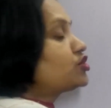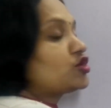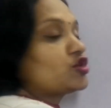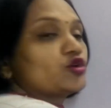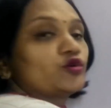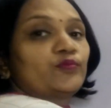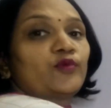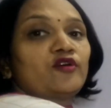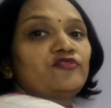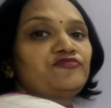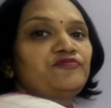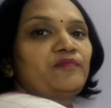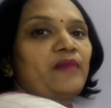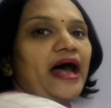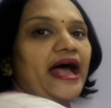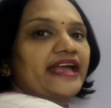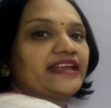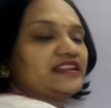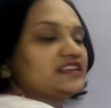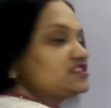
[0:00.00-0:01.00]
cube of
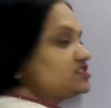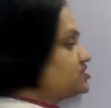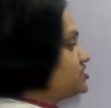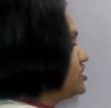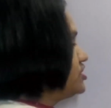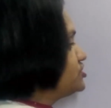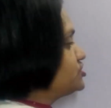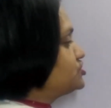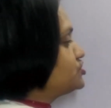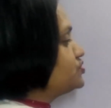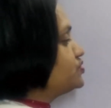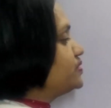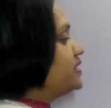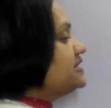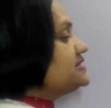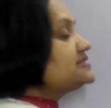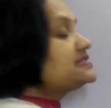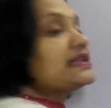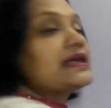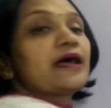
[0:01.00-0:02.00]
minus 2
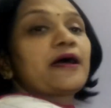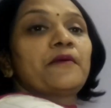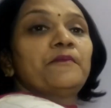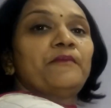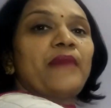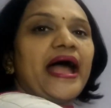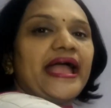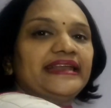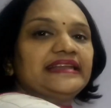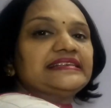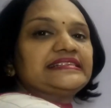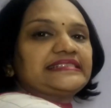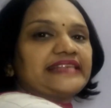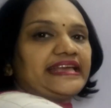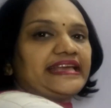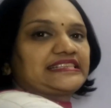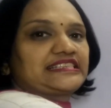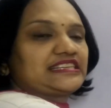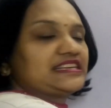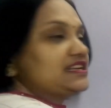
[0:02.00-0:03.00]
is minus
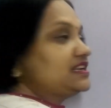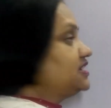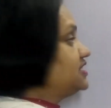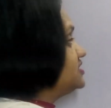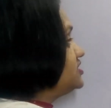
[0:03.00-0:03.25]
8.